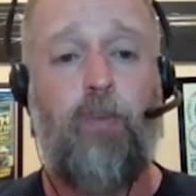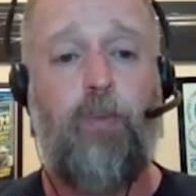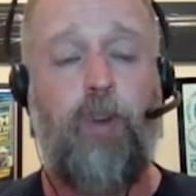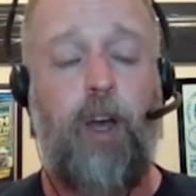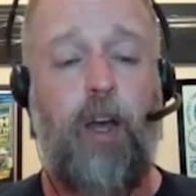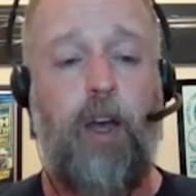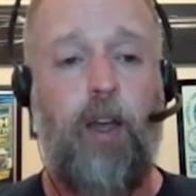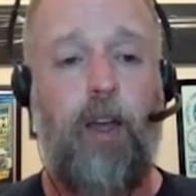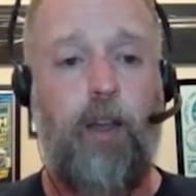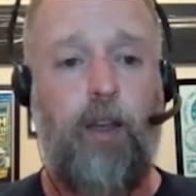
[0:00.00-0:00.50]

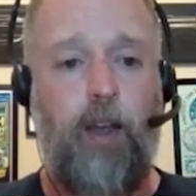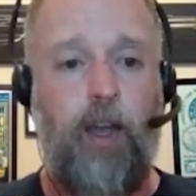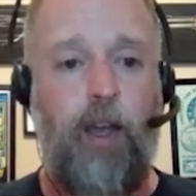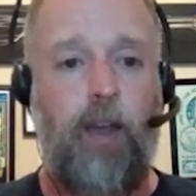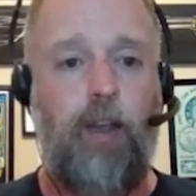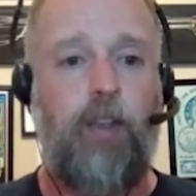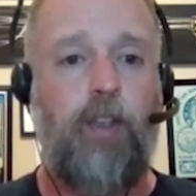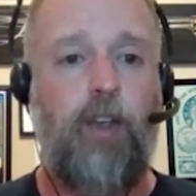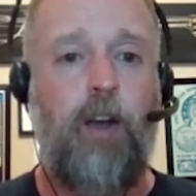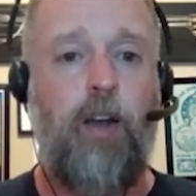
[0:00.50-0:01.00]

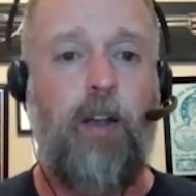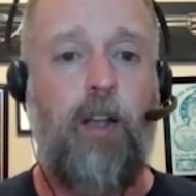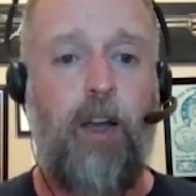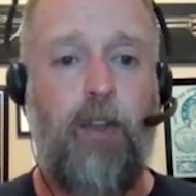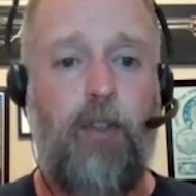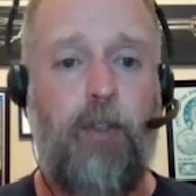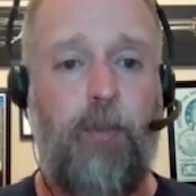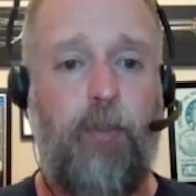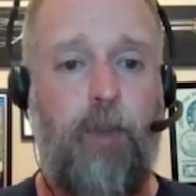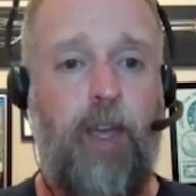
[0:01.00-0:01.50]
A young,
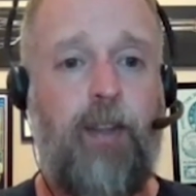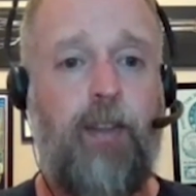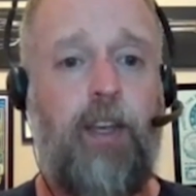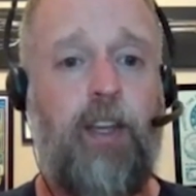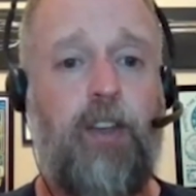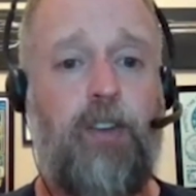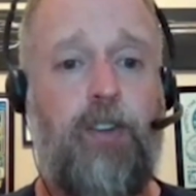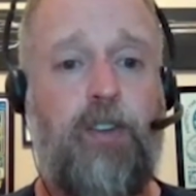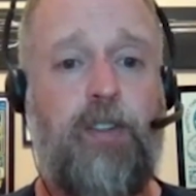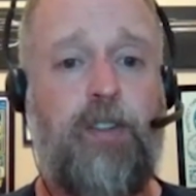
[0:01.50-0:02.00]
healthy man
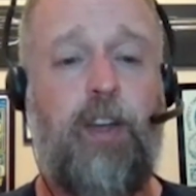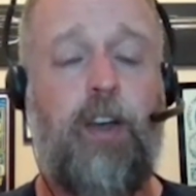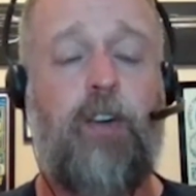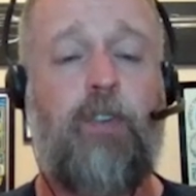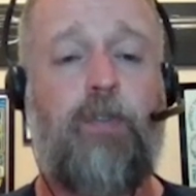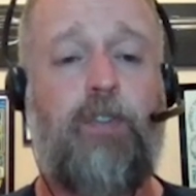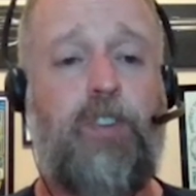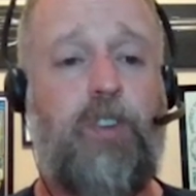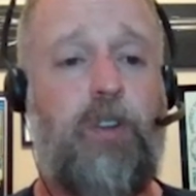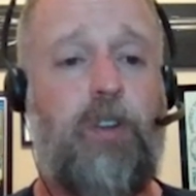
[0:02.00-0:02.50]
like
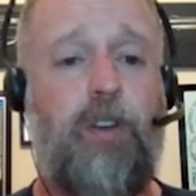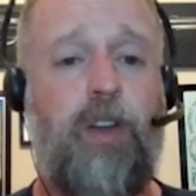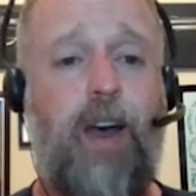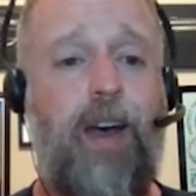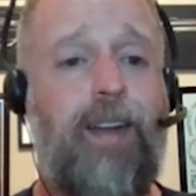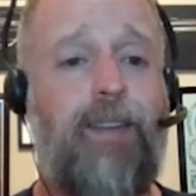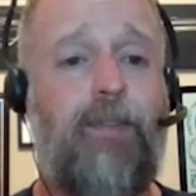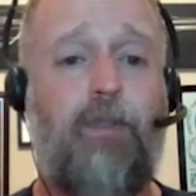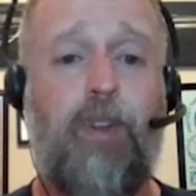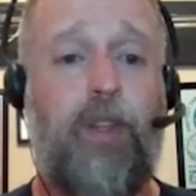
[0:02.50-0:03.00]
yourself should
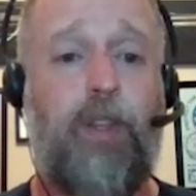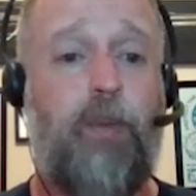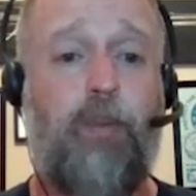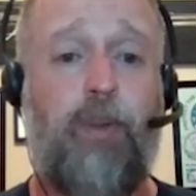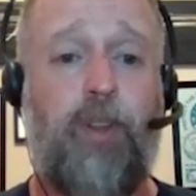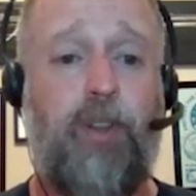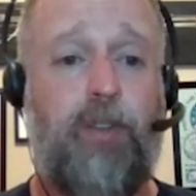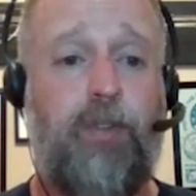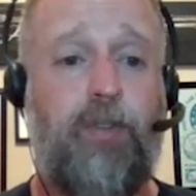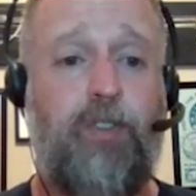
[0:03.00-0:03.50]
not really
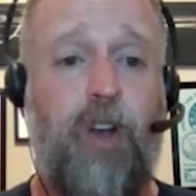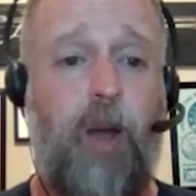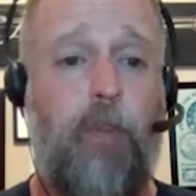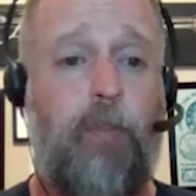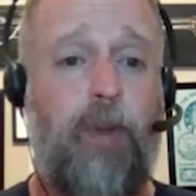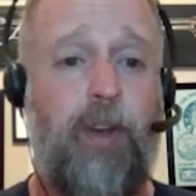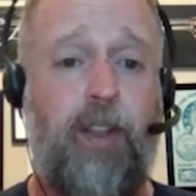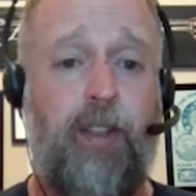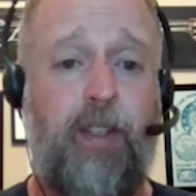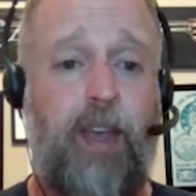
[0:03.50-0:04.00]

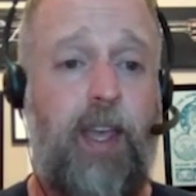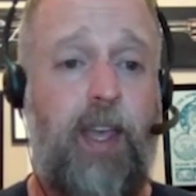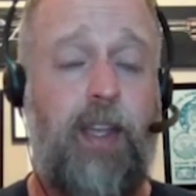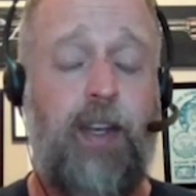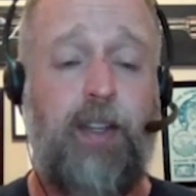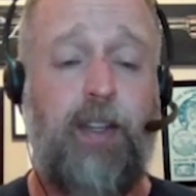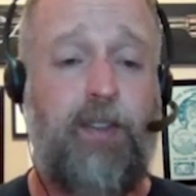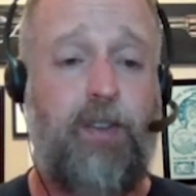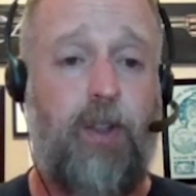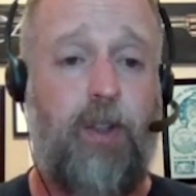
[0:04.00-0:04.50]
drop into the
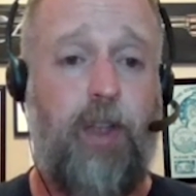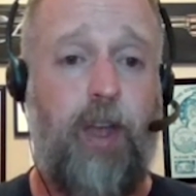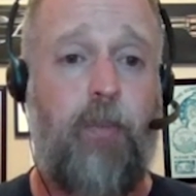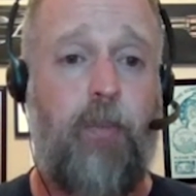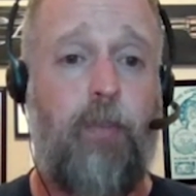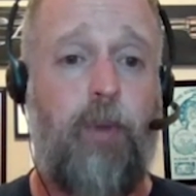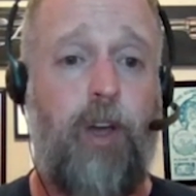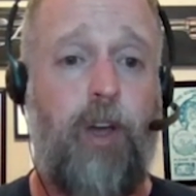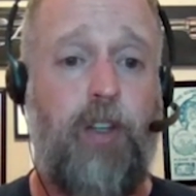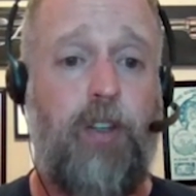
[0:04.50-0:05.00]
80s all that
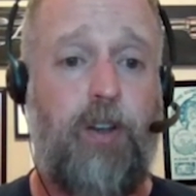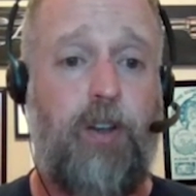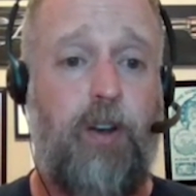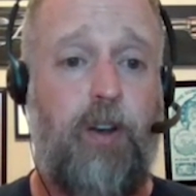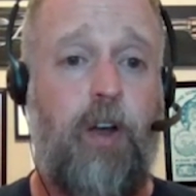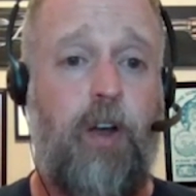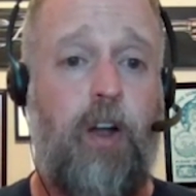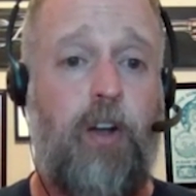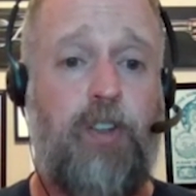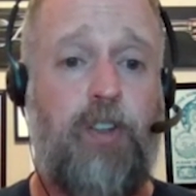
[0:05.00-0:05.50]
much on
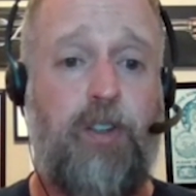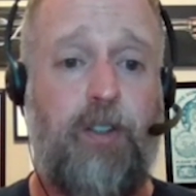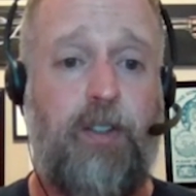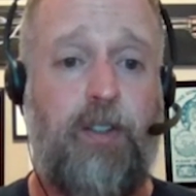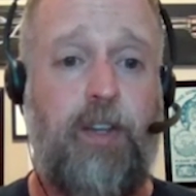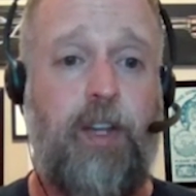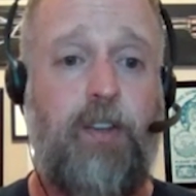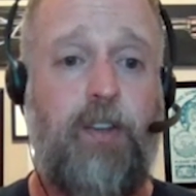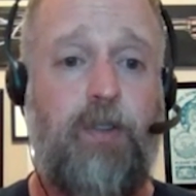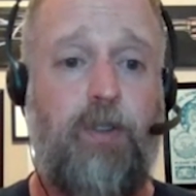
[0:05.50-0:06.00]
an oxygen
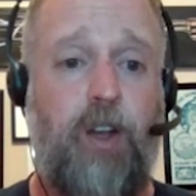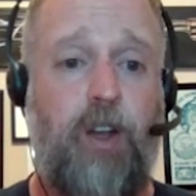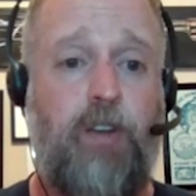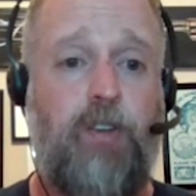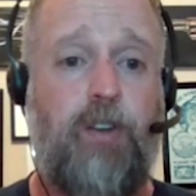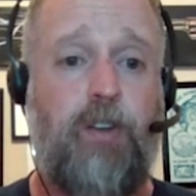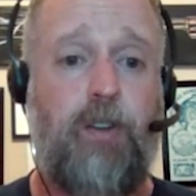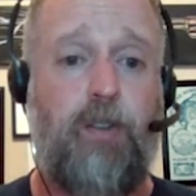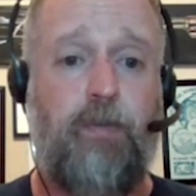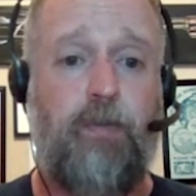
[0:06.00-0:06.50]

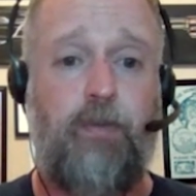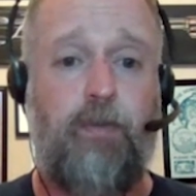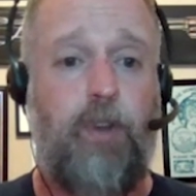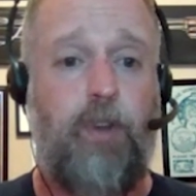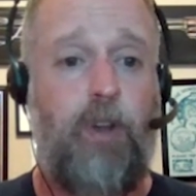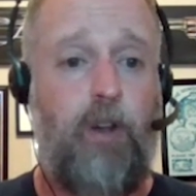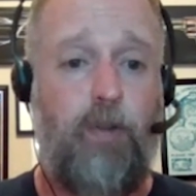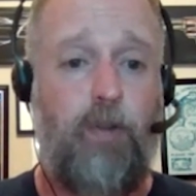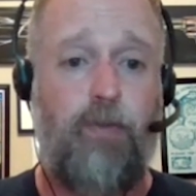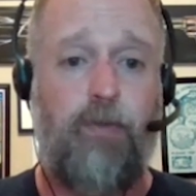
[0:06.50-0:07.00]
saturation,
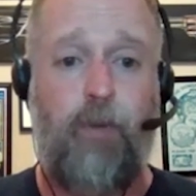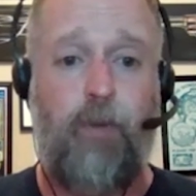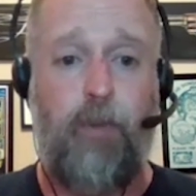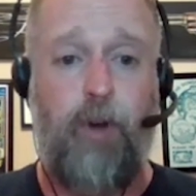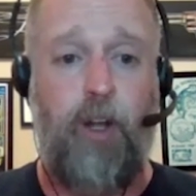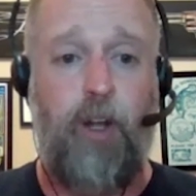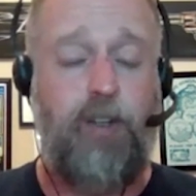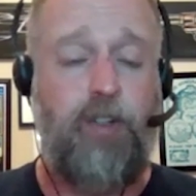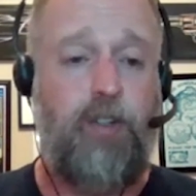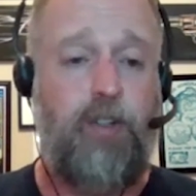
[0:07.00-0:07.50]
from
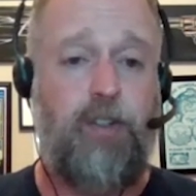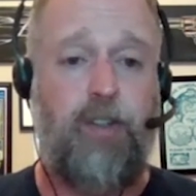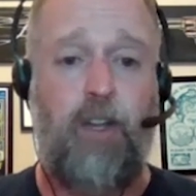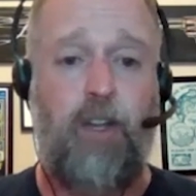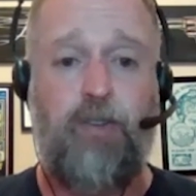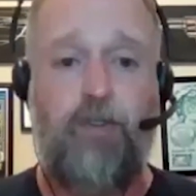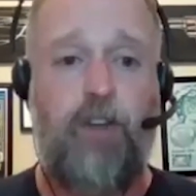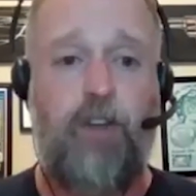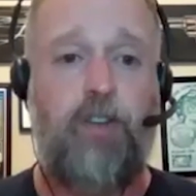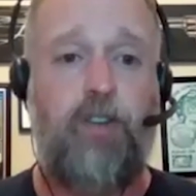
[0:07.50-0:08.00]
an oxygen
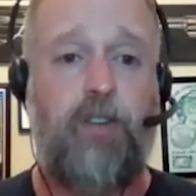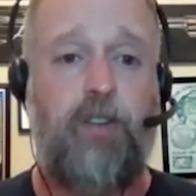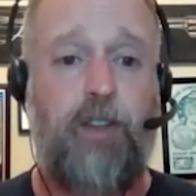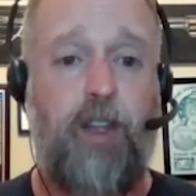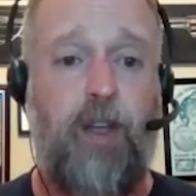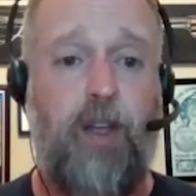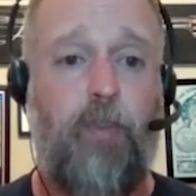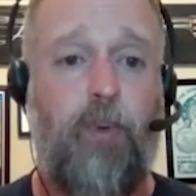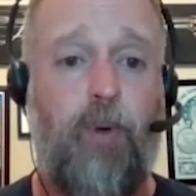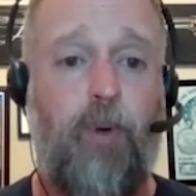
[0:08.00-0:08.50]
saturation
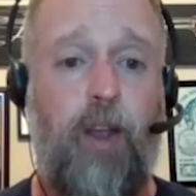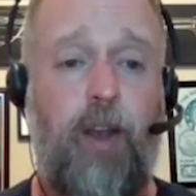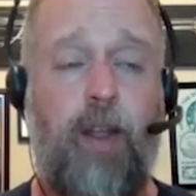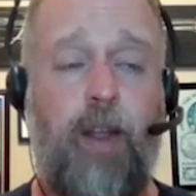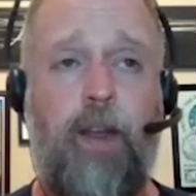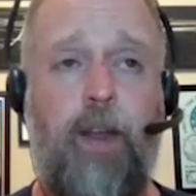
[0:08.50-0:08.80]
standpoint.